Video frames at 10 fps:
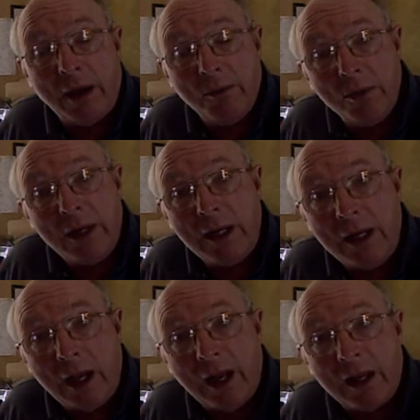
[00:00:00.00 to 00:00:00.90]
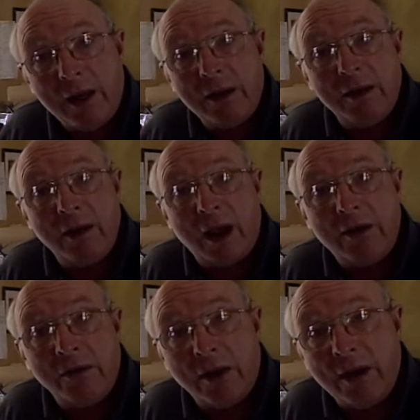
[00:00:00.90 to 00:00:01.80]
I really like
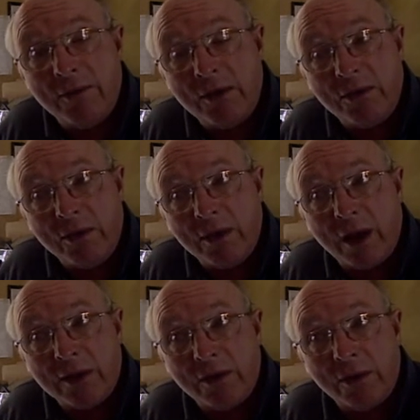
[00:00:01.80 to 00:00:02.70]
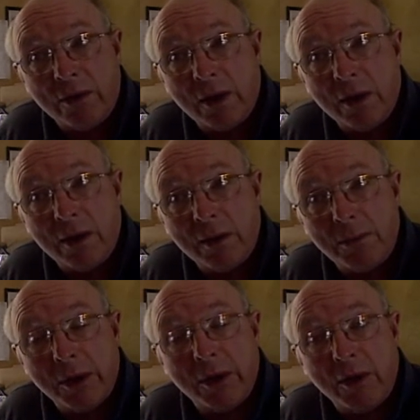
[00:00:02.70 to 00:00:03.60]
Doctor Evans and Doctor Uh,
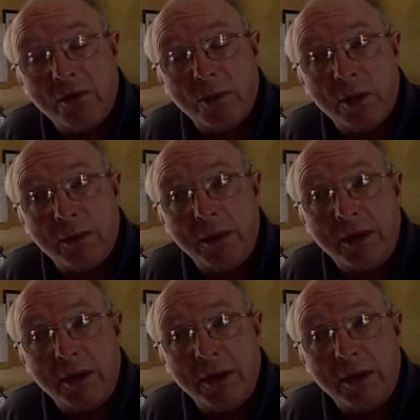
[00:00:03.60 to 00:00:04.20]
Burghardt's work.